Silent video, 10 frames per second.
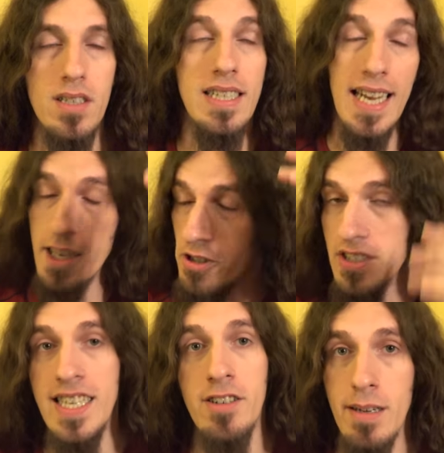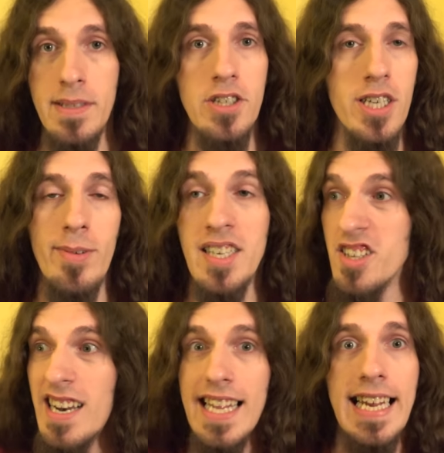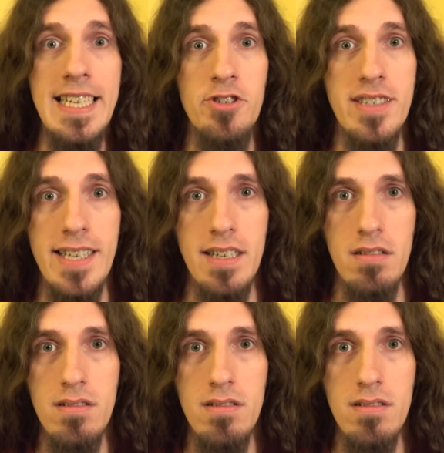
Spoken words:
see, now you're just interrupting shit when it's starting to get interesting.